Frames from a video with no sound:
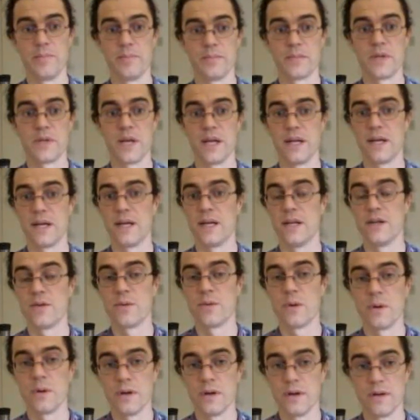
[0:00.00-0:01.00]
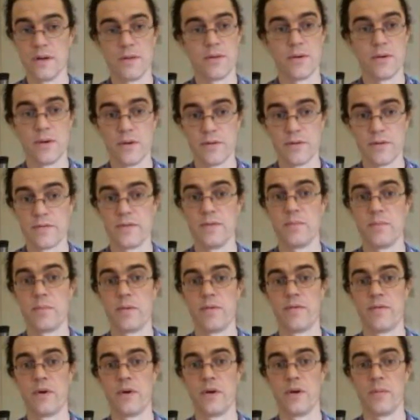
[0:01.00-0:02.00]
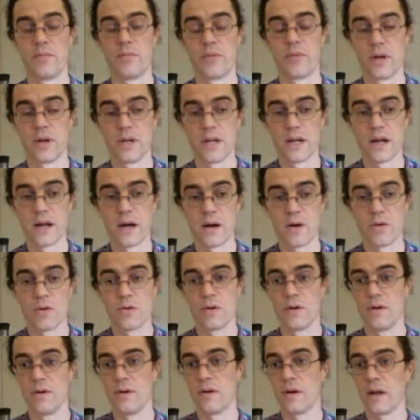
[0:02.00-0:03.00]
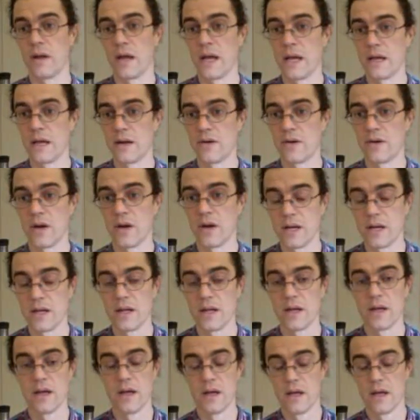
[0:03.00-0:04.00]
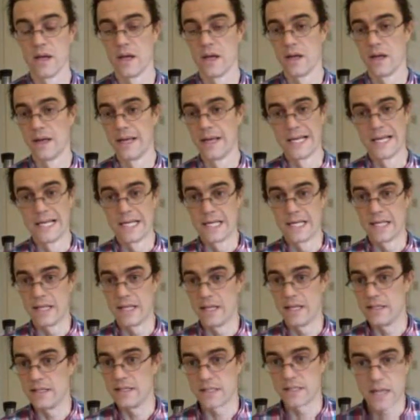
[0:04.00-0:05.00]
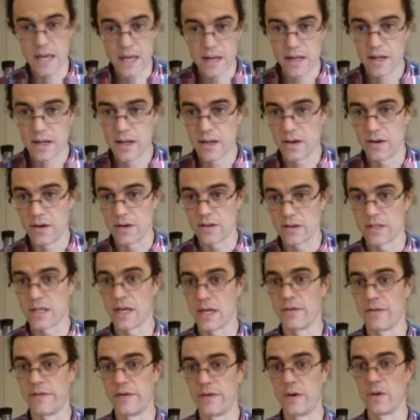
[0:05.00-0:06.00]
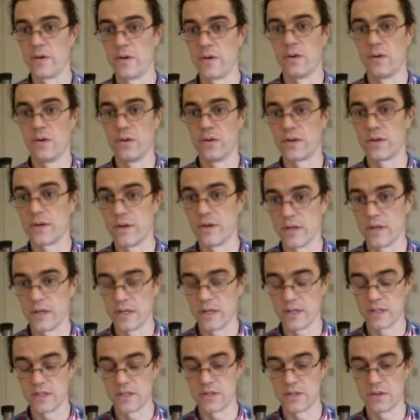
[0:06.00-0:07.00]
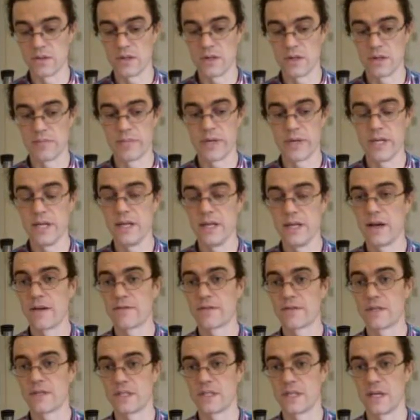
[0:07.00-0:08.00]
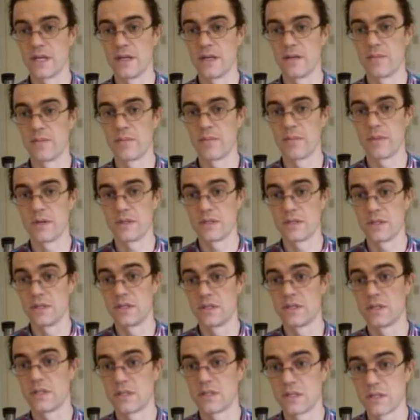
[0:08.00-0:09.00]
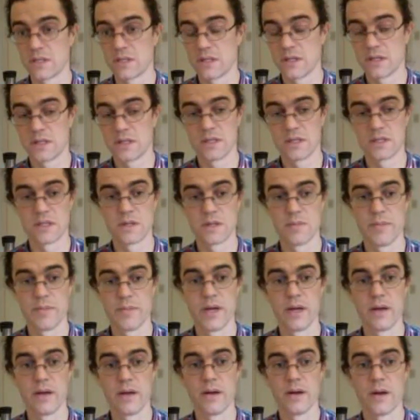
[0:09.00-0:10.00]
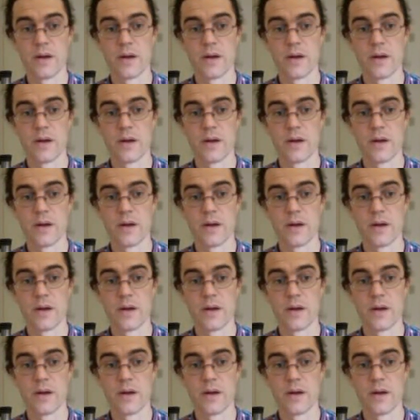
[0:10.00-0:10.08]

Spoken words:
data into it, either if you prefer to print it out and handwrite in it, then scan it, or take a photo, turn it into a PDF to send it to submit,